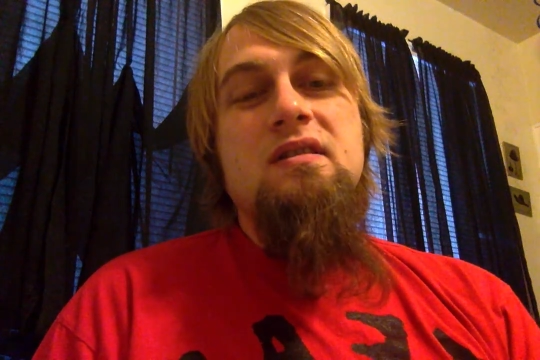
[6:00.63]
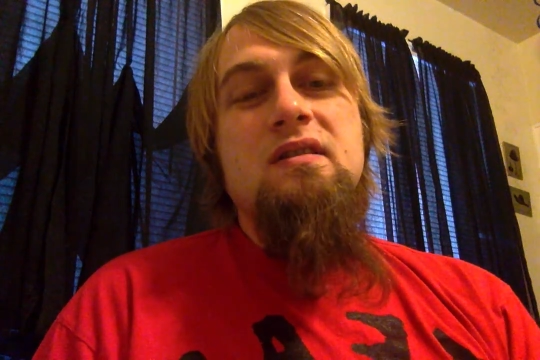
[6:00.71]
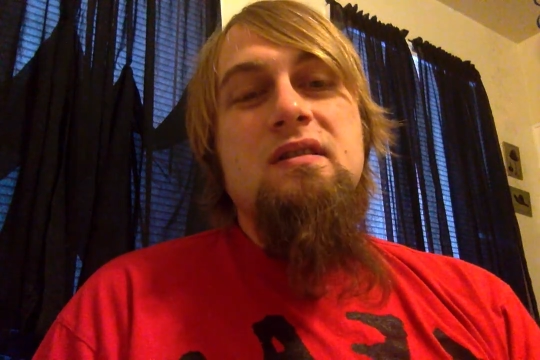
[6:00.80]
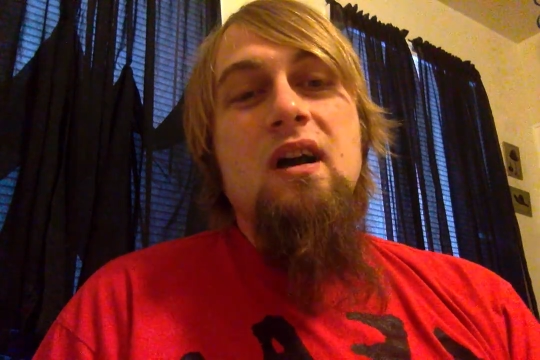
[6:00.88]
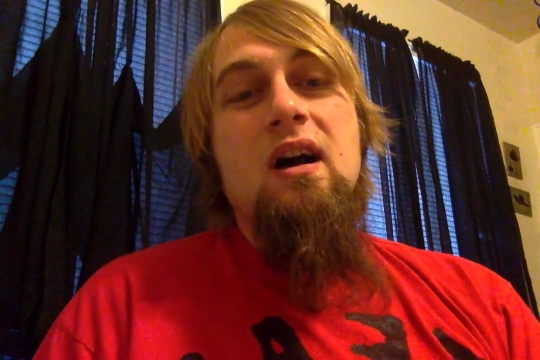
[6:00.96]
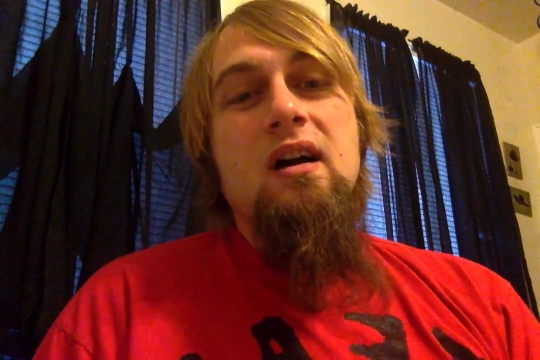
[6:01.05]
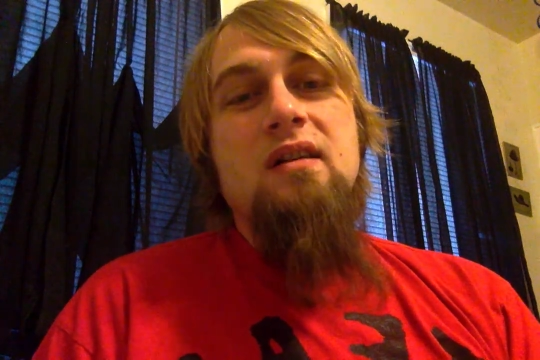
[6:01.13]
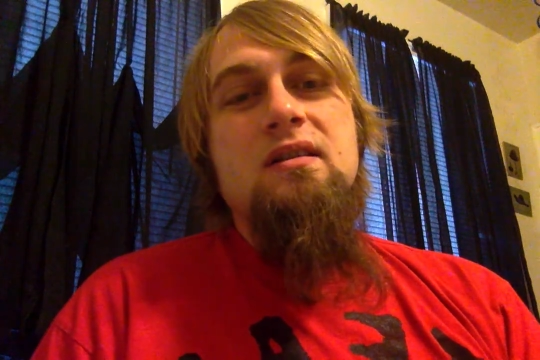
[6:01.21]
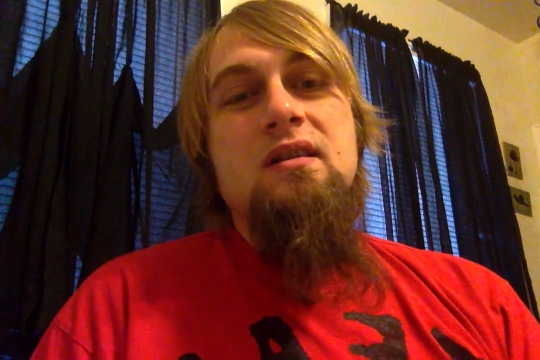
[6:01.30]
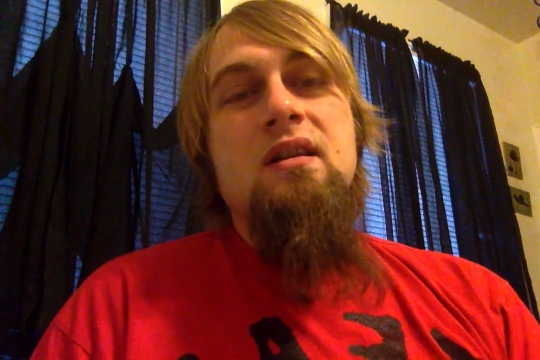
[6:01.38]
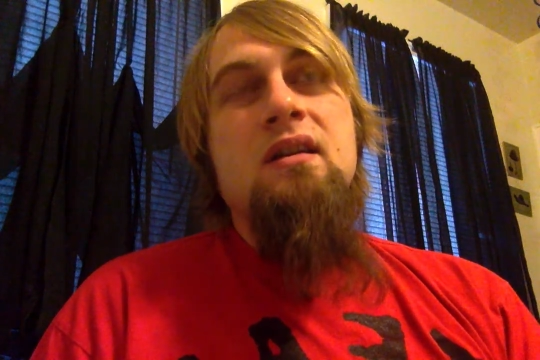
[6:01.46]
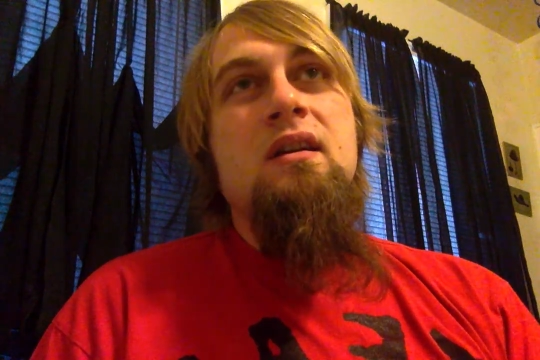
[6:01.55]

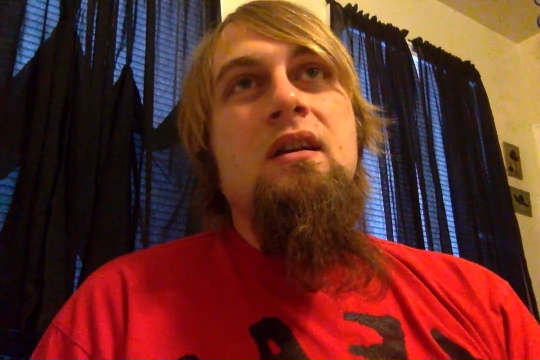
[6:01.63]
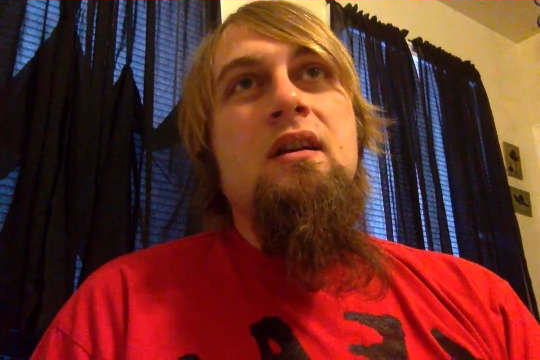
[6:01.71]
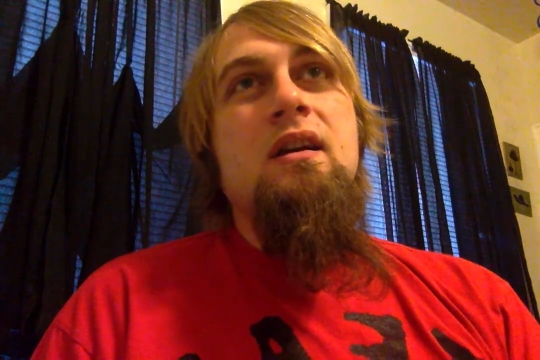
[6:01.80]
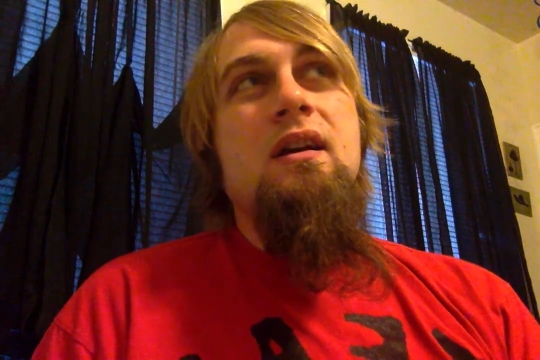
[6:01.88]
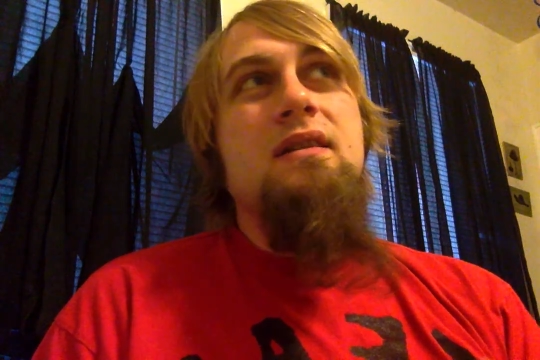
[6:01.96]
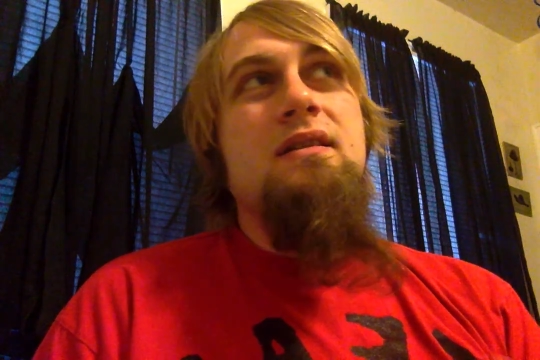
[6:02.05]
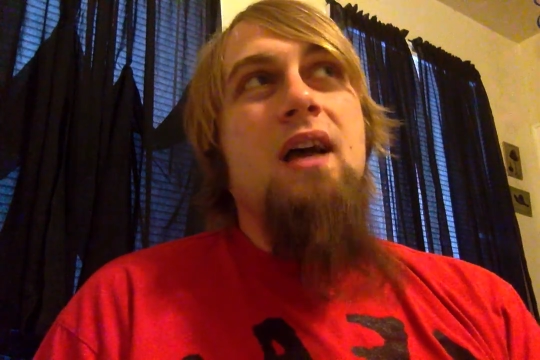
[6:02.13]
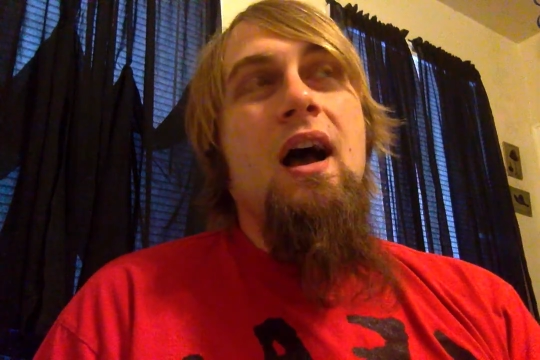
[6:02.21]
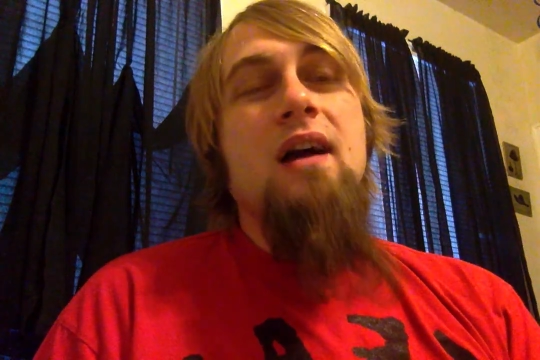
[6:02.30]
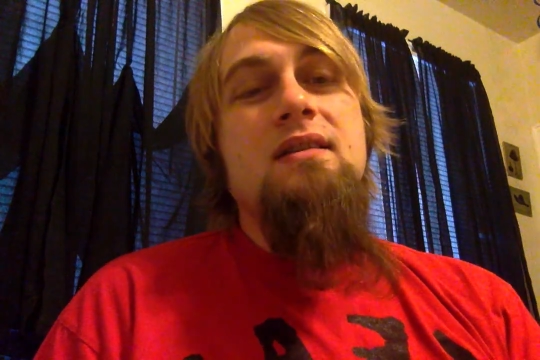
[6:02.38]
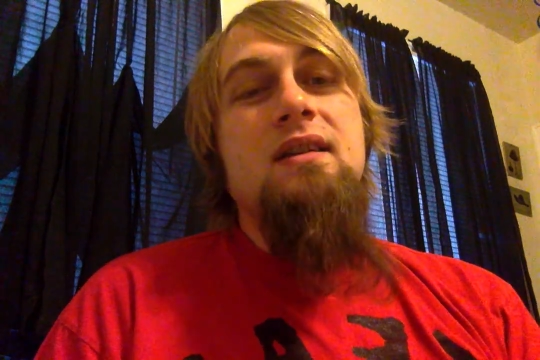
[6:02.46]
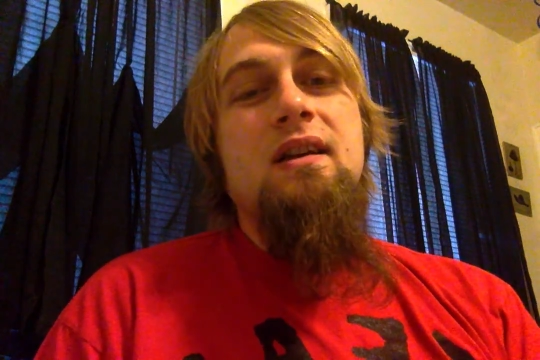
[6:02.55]
sucks, and it's
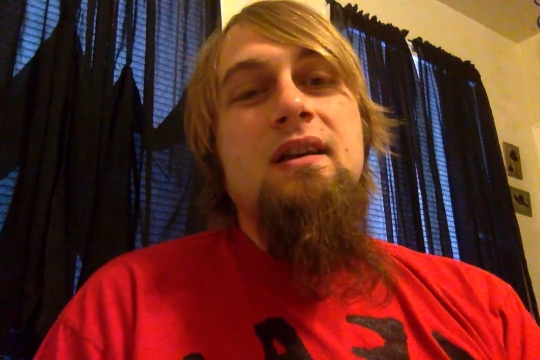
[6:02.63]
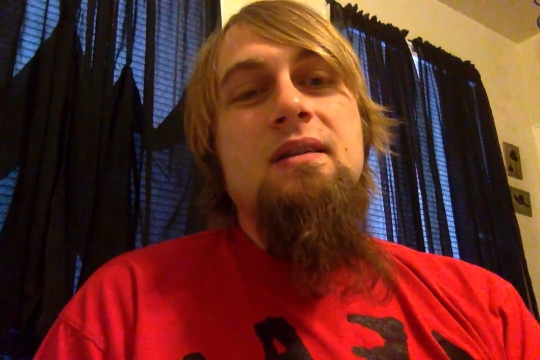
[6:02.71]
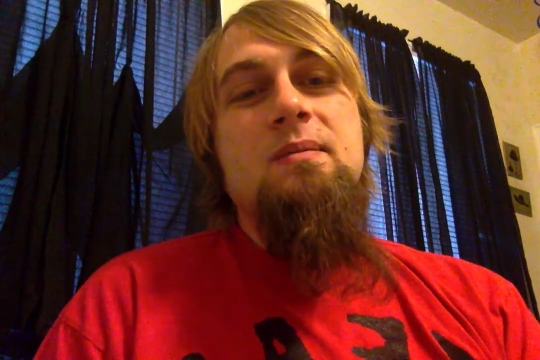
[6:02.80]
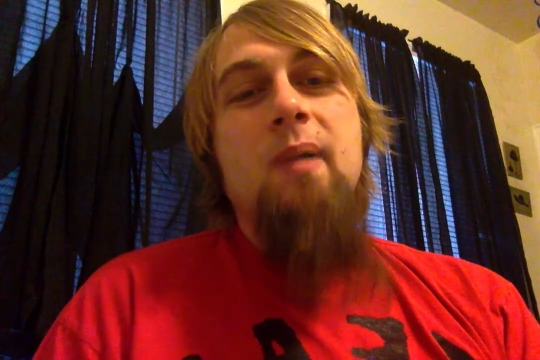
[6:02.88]
toxic and it's